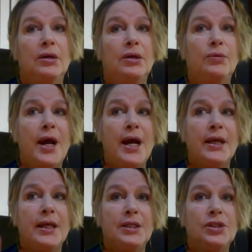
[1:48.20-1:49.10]

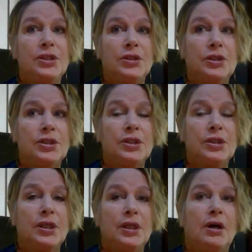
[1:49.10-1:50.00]
rack
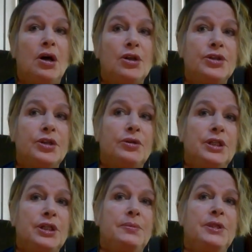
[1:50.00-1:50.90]
inserts also
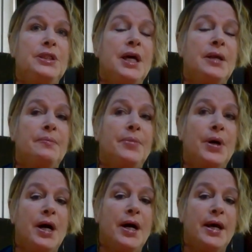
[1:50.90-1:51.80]
need to be done
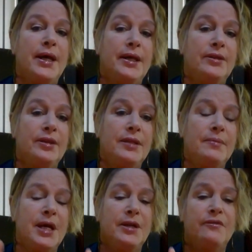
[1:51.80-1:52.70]
by the
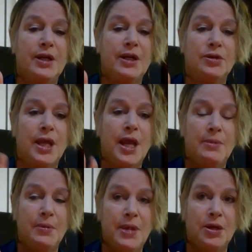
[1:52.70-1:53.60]
manufactured
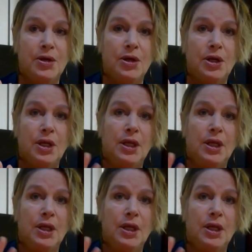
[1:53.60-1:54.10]
cabinet maker.